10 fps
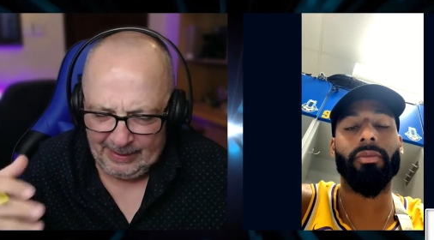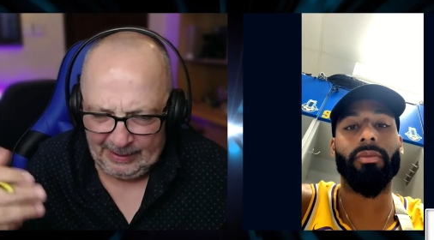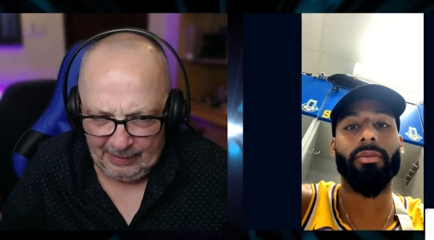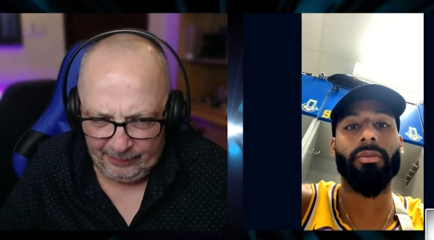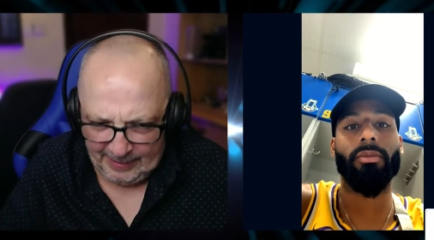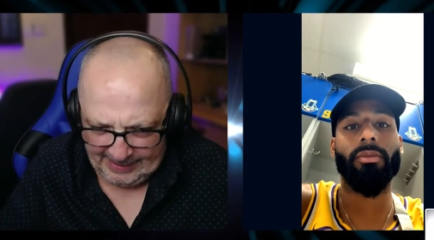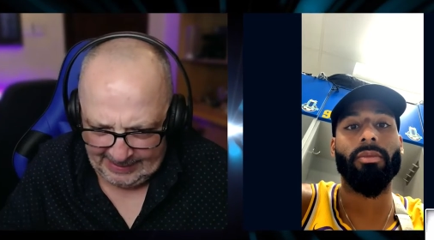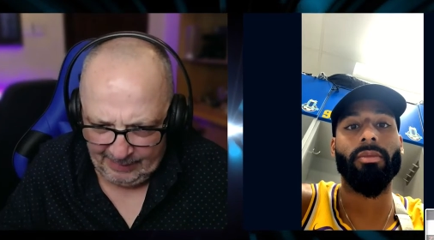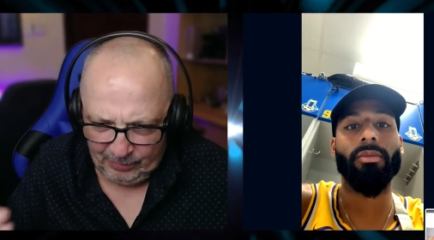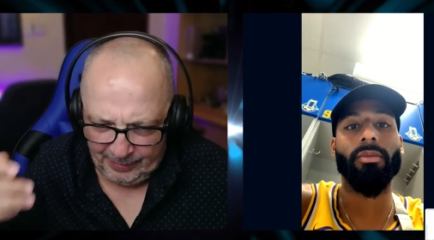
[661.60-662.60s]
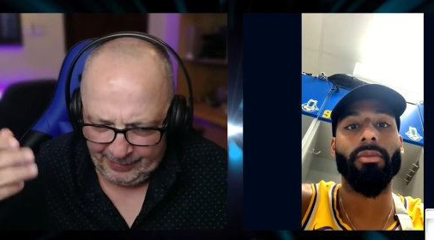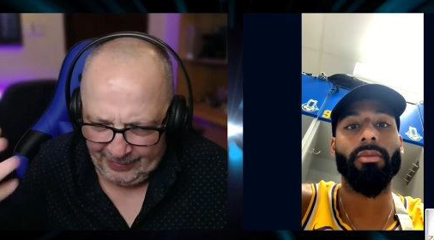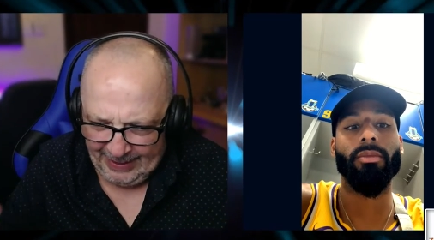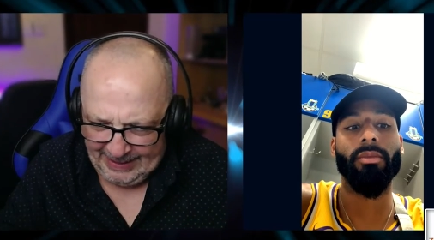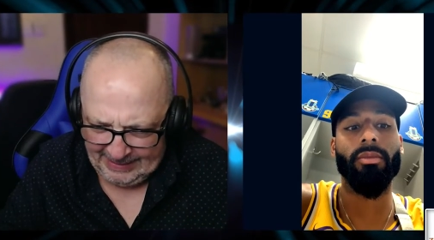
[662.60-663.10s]
Speaker 1: coming the first time to the
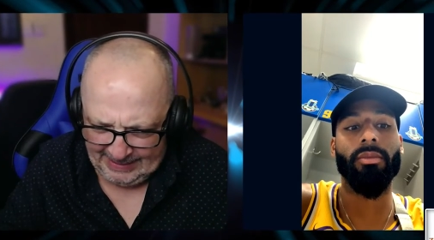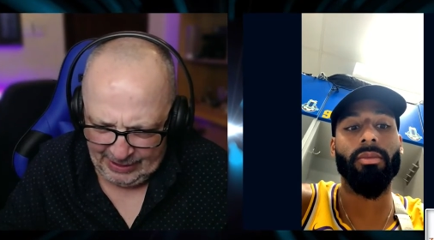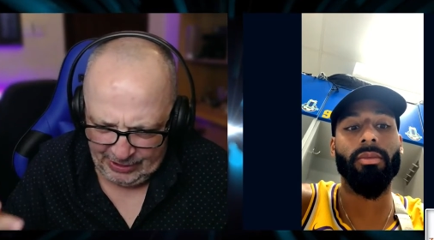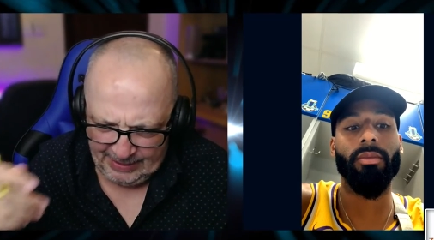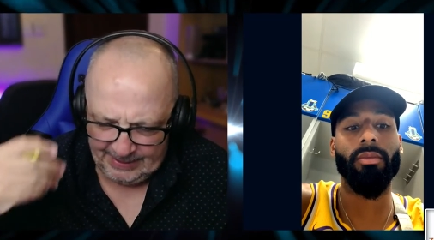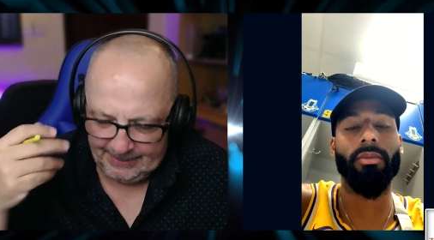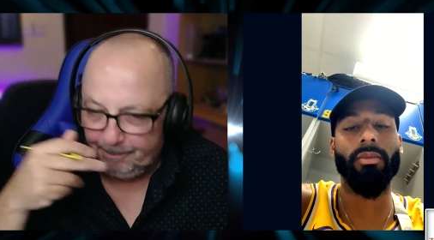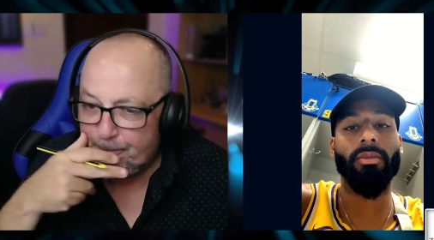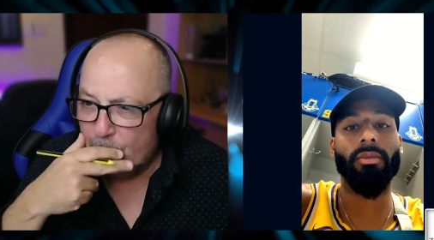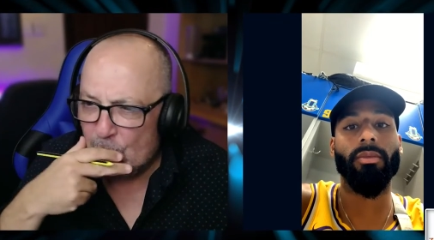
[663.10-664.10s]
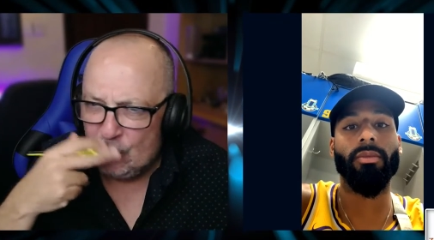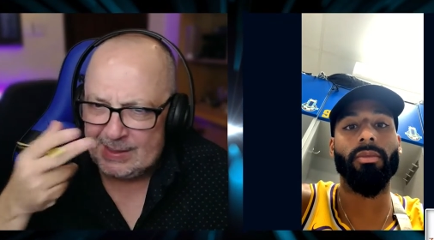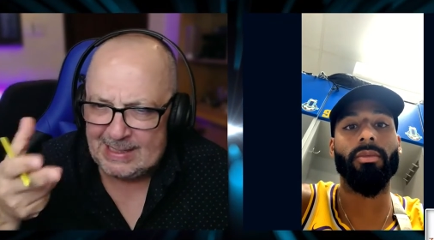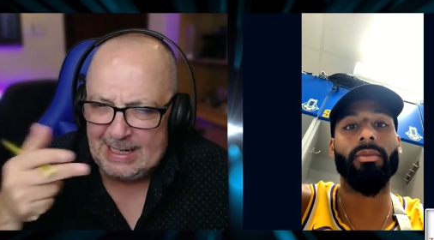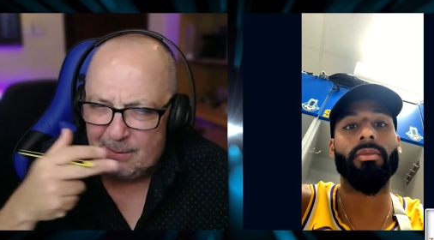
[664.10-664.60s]
training sessions
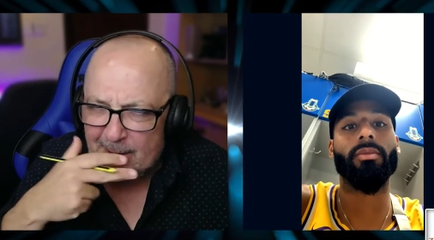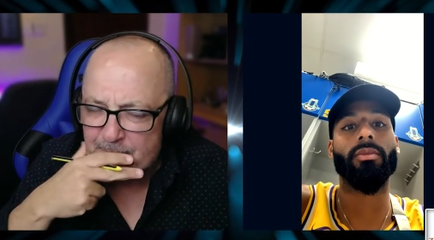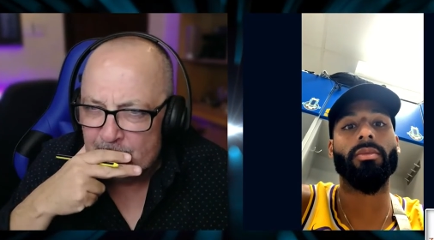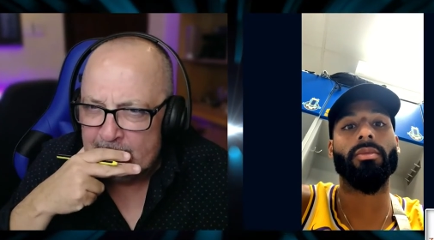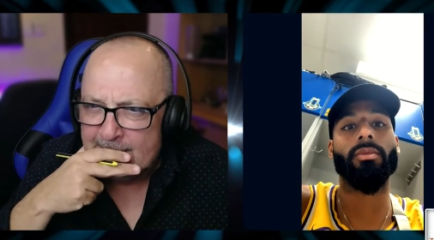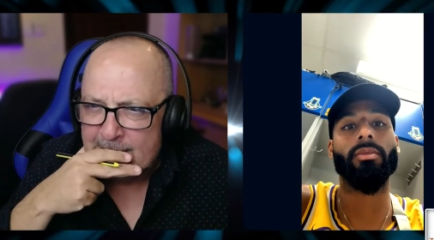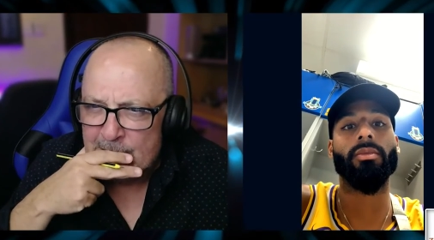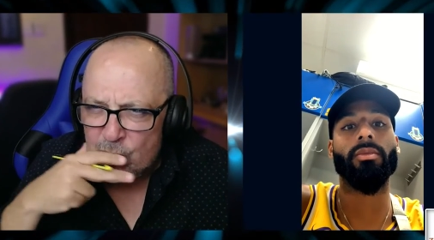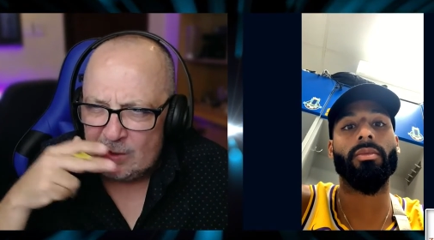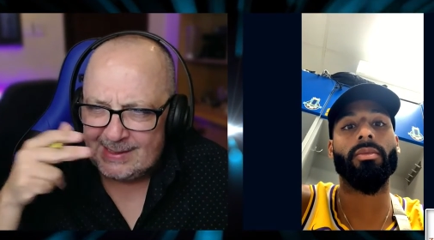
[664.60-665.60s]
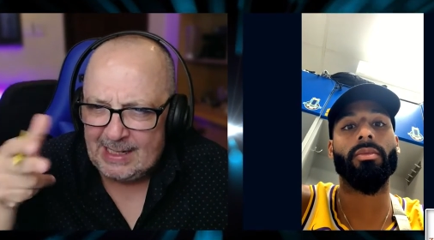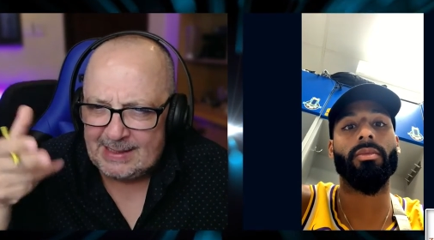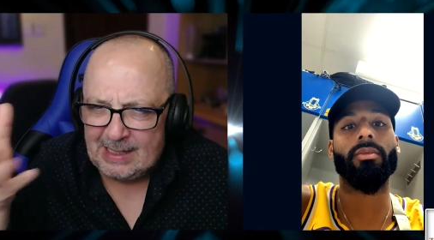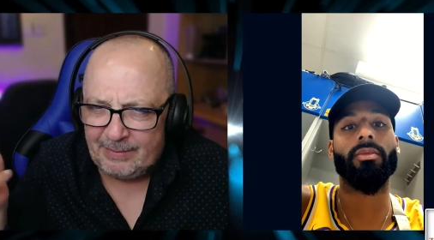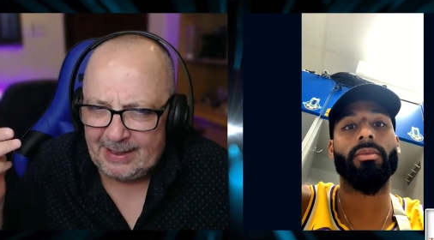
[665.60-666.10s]
with Sliema. Was
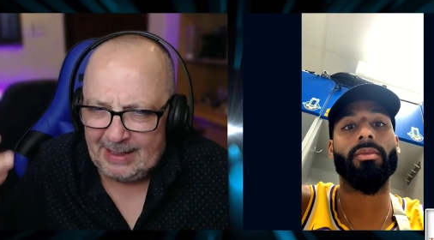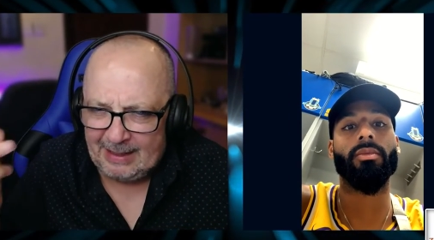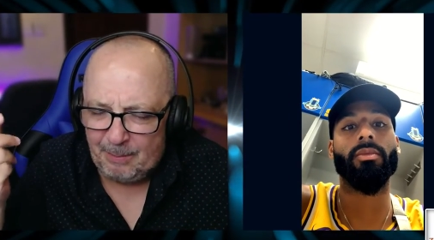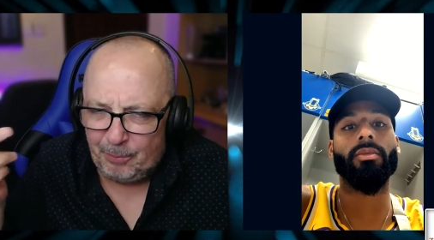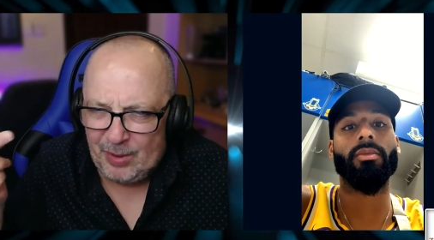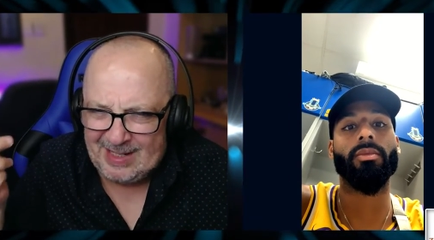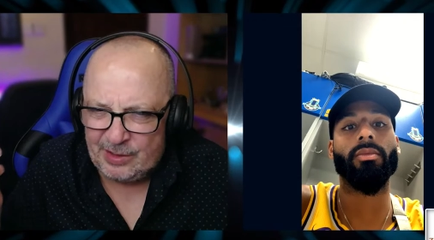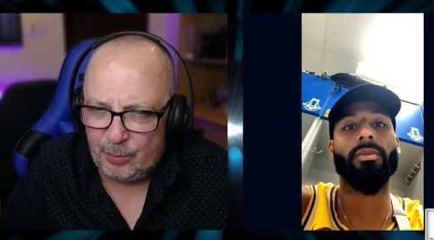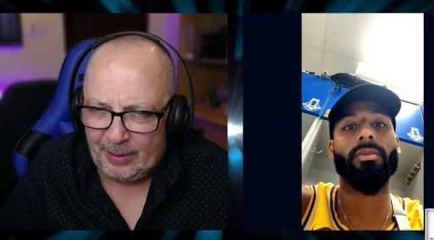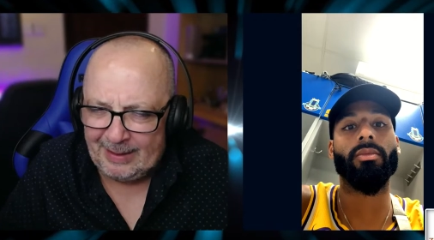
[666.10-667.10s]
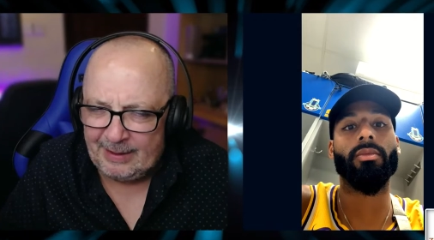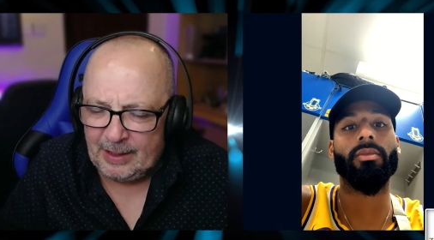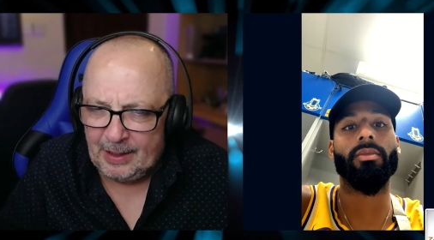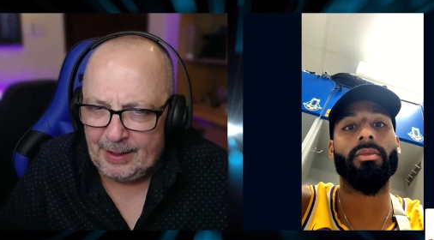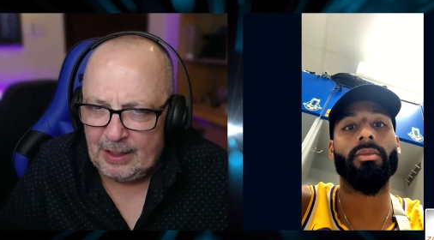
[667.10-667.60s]
there something that impressed you
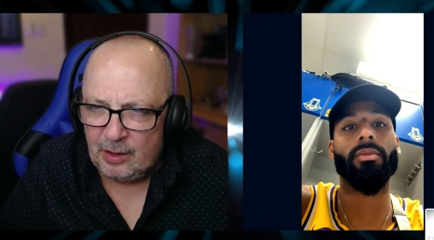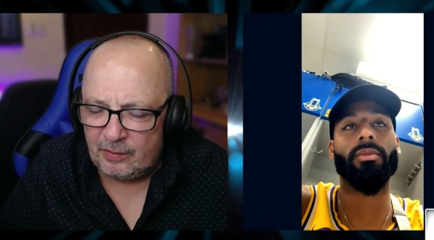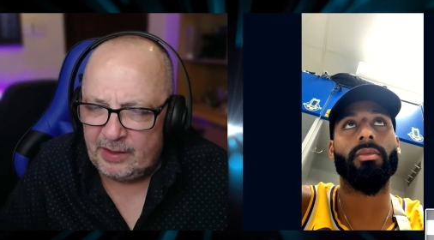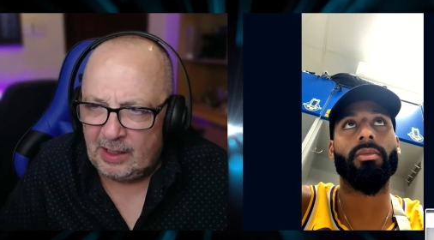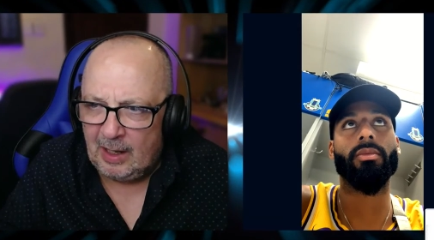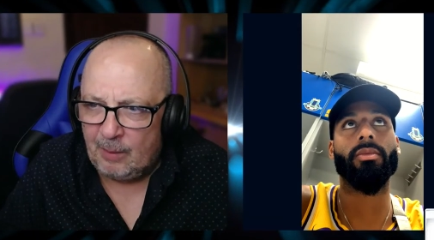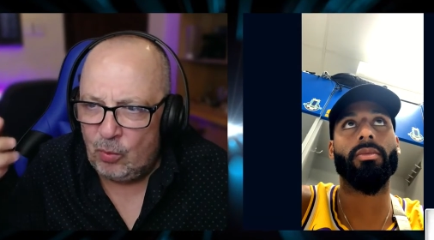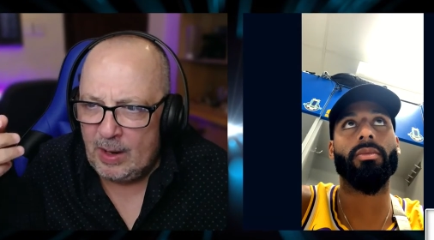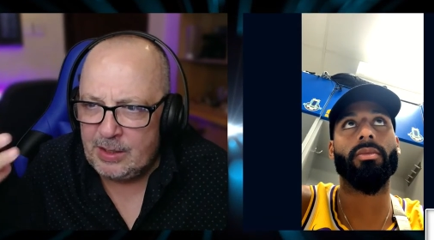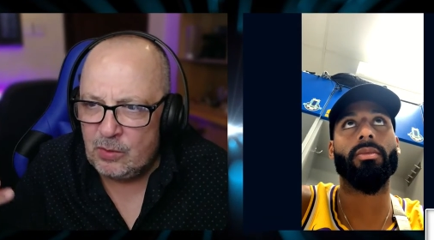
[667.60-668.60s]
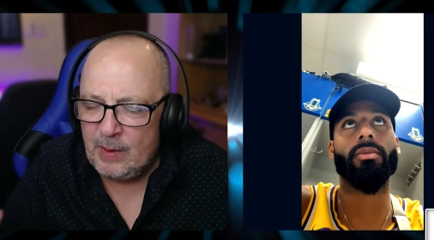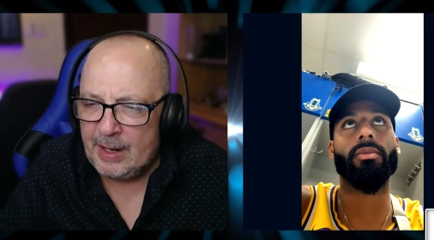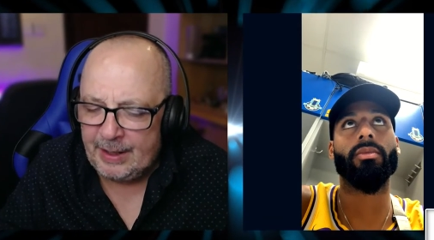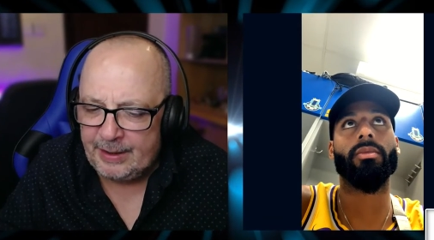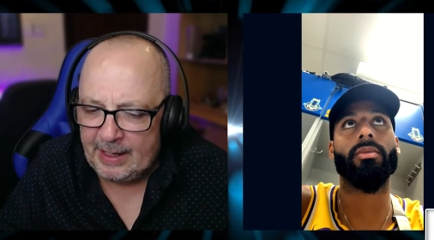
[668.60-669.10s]
particularly of the club when you
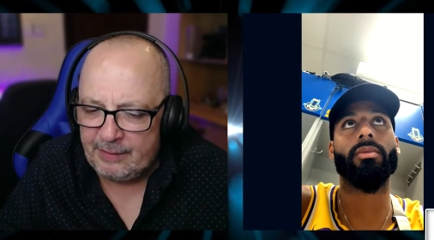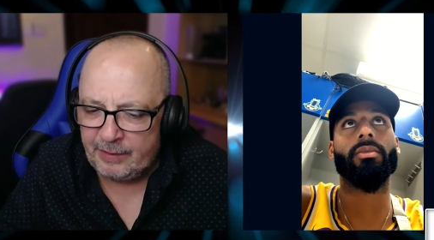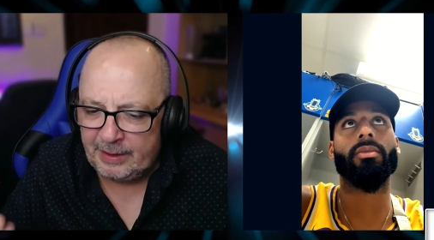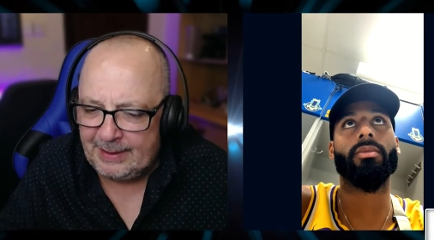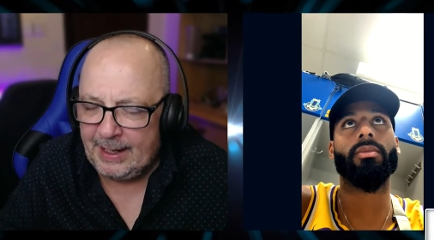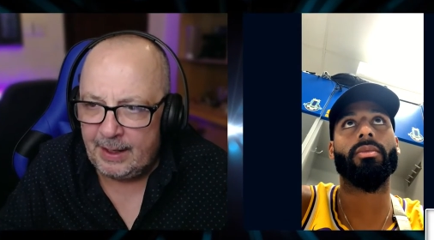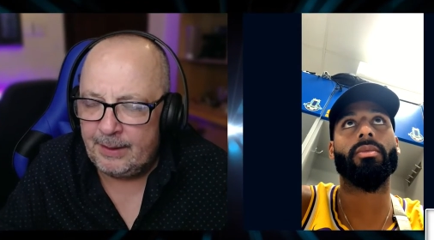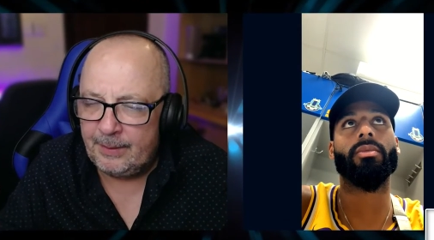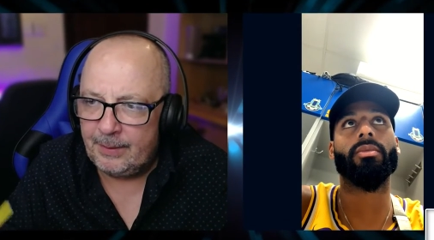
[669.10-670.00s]
were arriving there?